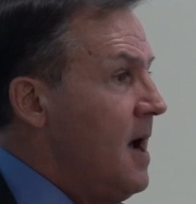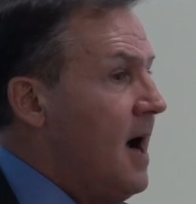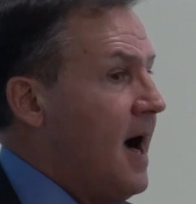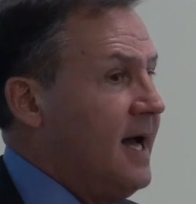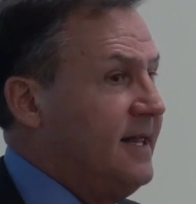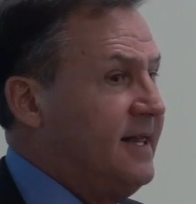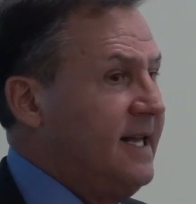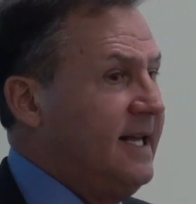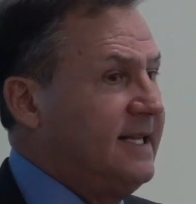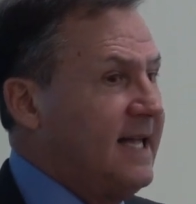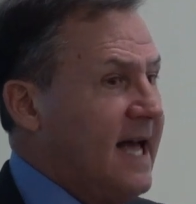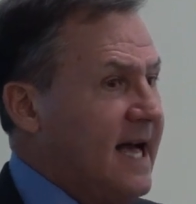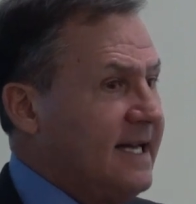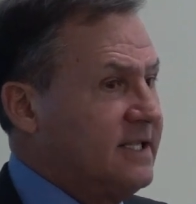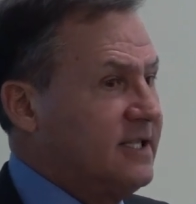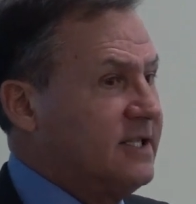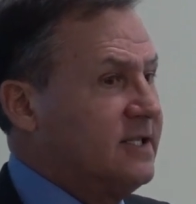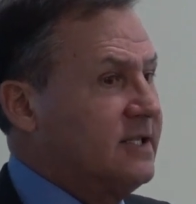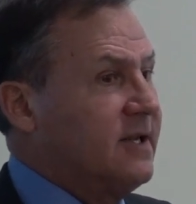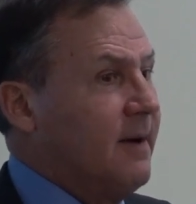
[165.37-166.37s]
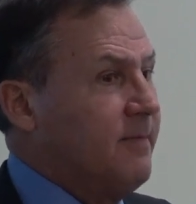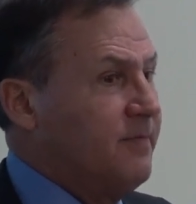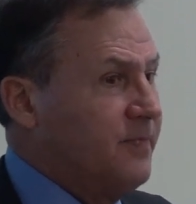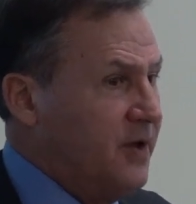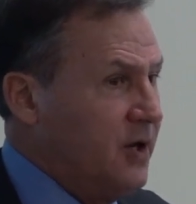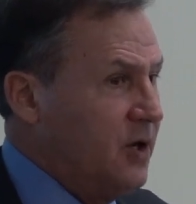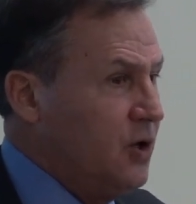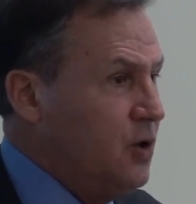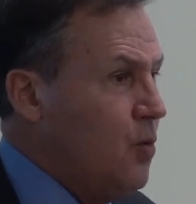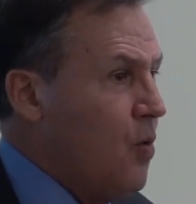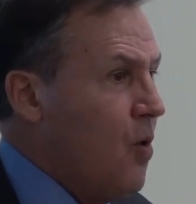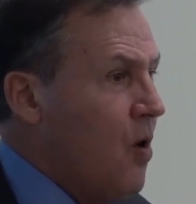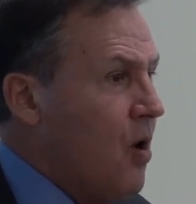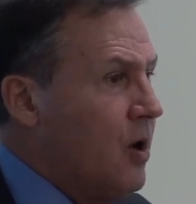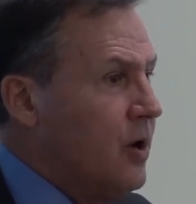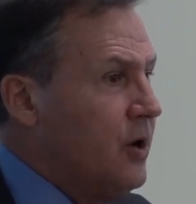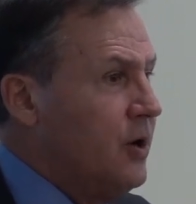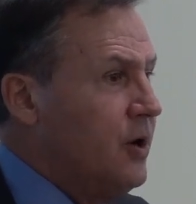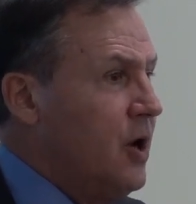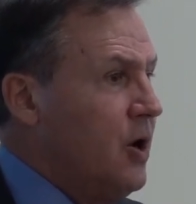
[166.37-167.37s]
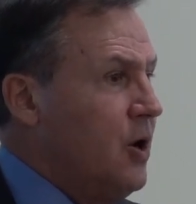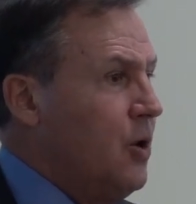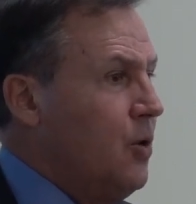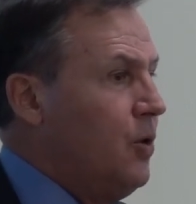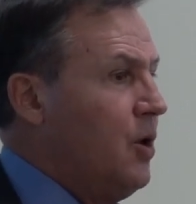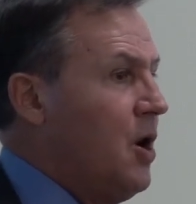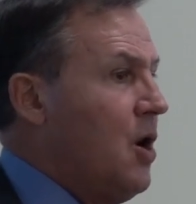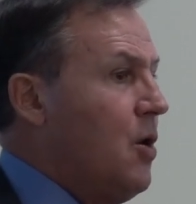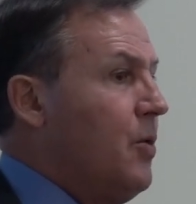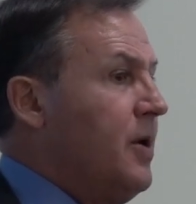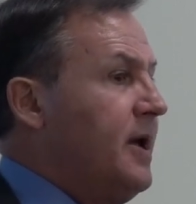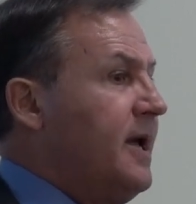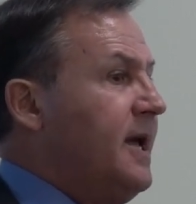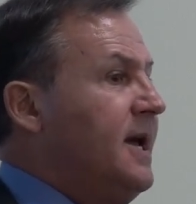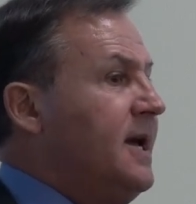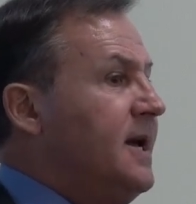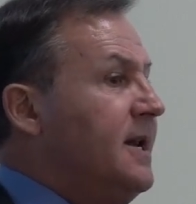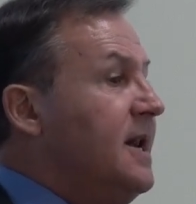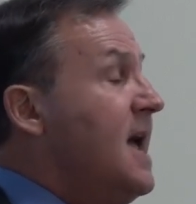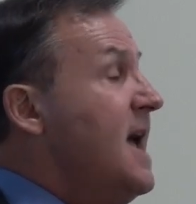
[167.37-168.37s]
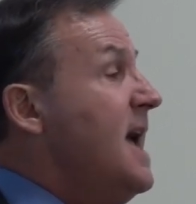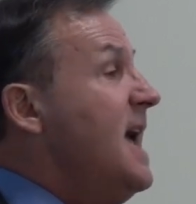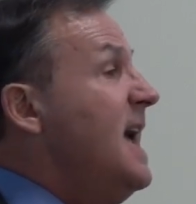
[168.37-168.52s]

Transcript: I think that's something you want to know going in.